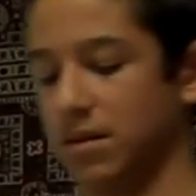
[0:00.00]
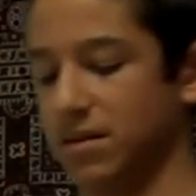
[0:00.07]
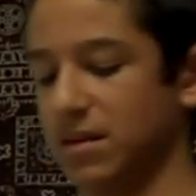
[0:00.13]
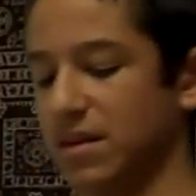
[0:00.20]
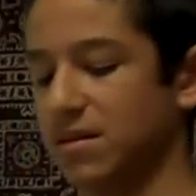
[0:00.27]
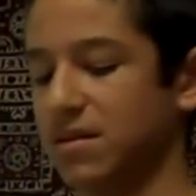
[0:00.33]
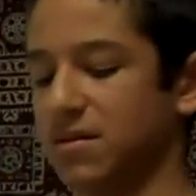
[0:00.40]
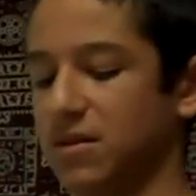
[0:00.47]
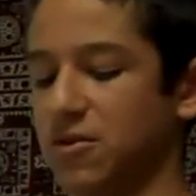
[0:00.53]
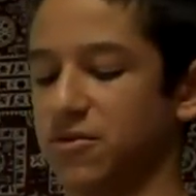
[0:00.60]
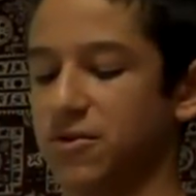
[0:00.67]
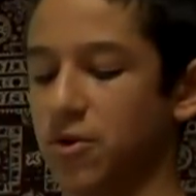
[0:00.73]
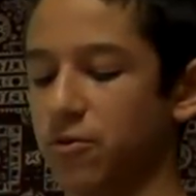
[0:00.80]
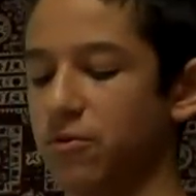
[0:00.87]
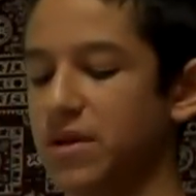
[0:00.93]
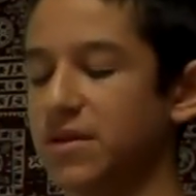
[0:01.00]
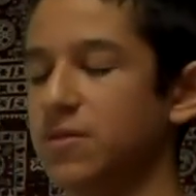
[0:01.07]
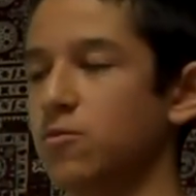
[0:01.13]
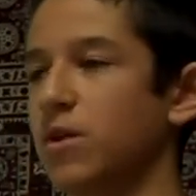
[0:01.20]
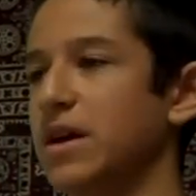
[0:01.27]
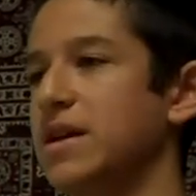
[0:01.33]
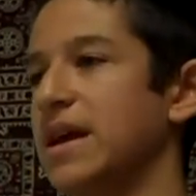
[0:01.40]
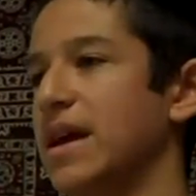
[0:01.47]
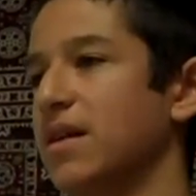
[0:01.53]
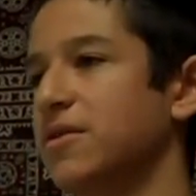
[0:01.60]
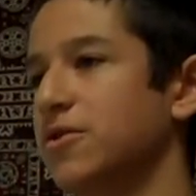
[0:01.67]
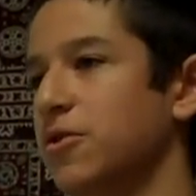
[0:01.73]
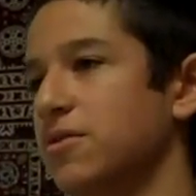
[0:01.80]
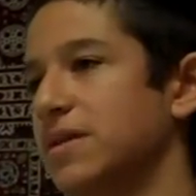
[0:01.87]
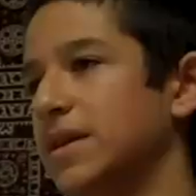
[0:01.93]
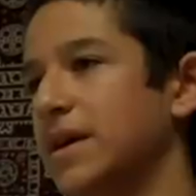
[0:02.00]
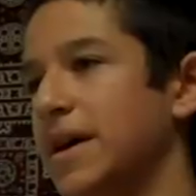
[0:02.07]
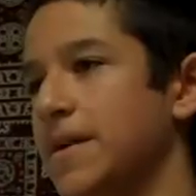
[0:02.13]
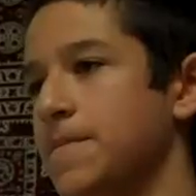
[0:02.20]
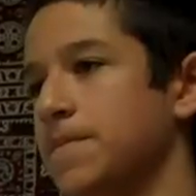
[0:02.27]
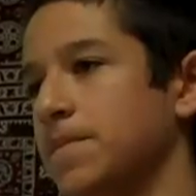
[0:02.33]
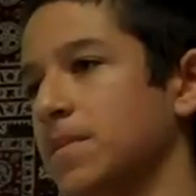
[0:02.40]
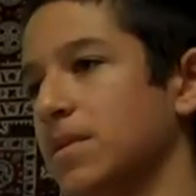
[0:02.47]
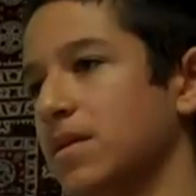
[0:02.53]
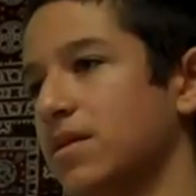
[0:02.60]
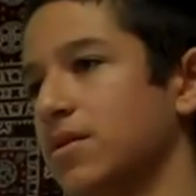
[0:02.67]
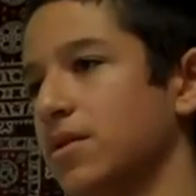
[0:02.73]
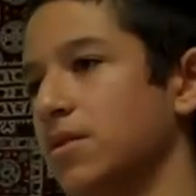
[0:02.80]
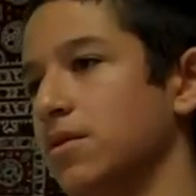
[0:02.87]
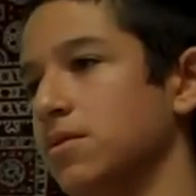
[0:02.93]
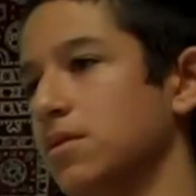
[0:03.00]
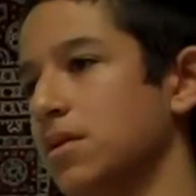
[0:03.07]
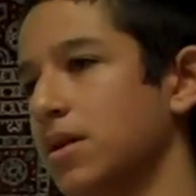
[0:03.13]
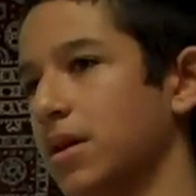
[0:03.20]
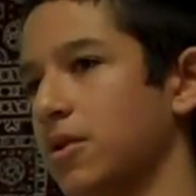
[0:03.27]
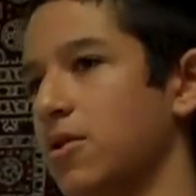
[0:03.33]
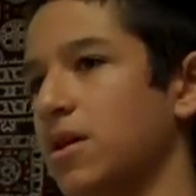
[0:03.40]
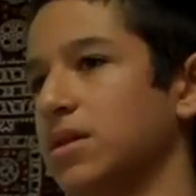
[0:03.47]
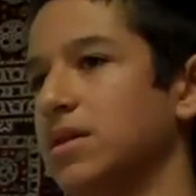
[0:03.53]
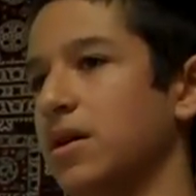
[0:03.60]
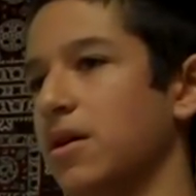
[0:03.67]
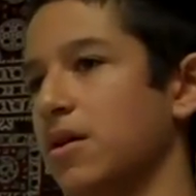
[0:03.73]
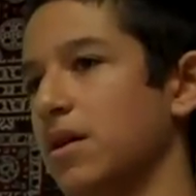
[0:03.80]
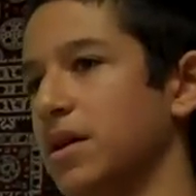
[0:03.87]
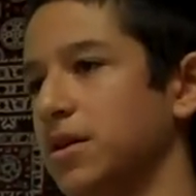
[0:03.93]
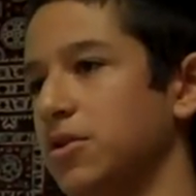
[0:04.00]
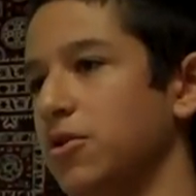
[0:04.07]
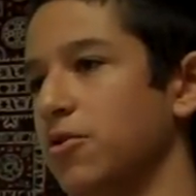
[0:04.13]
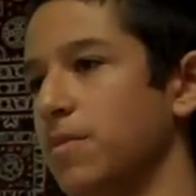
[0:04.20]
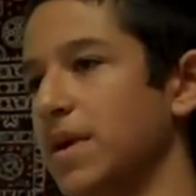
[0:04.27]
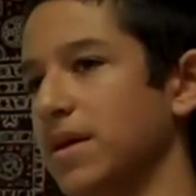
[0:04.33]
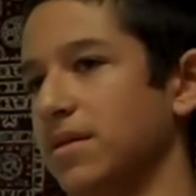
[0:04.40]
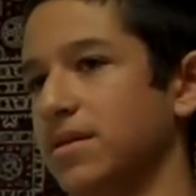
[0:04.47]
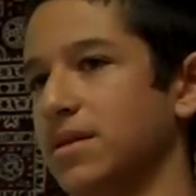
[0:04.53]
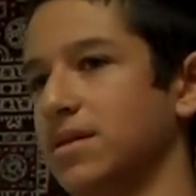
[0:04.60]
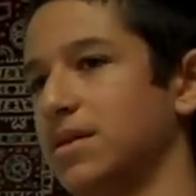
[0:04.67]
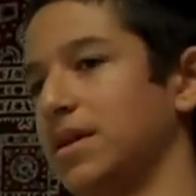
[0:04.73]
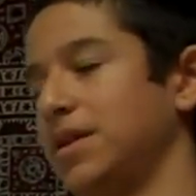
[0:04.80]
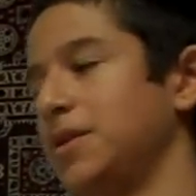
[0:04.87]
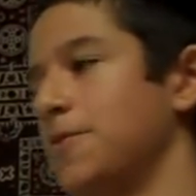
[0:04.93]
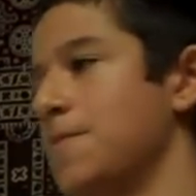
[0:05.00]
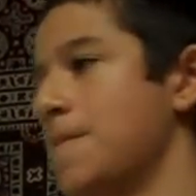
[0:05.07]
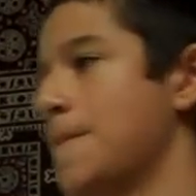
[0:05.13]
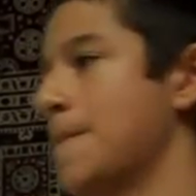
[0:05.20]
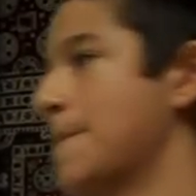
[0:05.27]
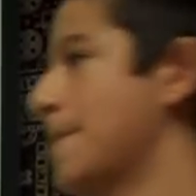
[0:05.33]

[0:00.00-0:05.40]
This, there's no reason why you can't start today, so go out there and do your best. Thank you.